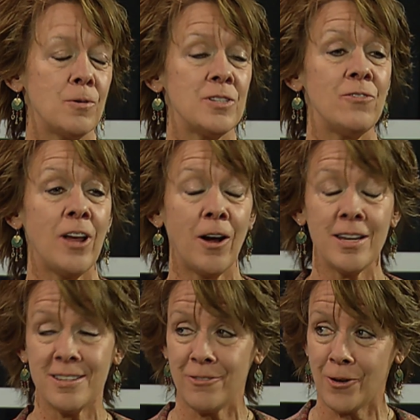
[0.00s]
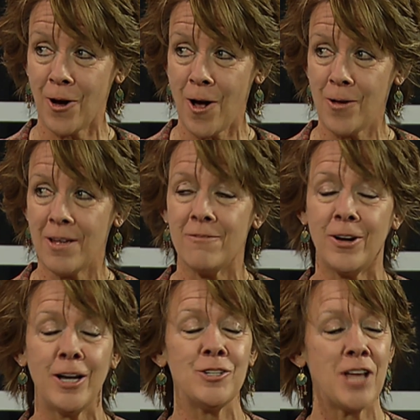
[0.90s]
was very difficult and
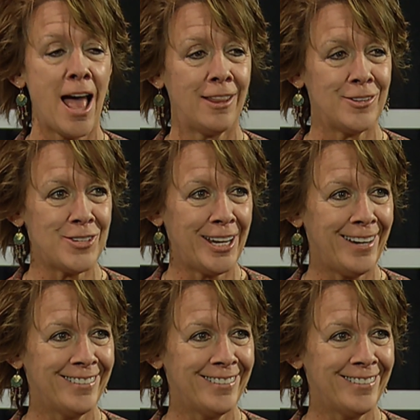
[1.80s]
very challenging.